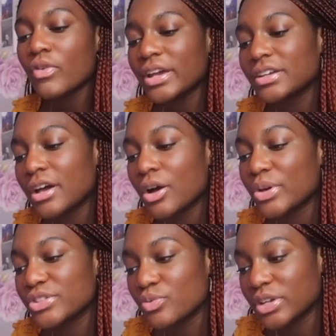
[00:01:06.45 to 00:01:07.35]
Right now
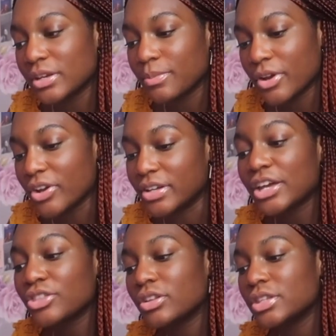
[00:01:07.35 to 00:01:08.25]
it's reading period and
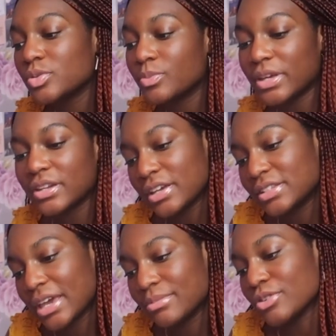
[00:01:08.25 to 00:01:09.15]
I thought this would be a
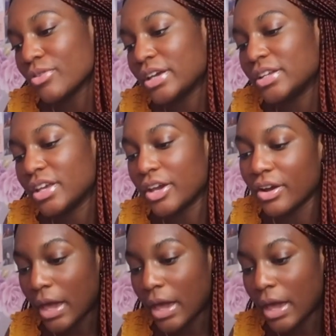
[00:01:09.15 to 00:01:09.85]
nice time to write in here.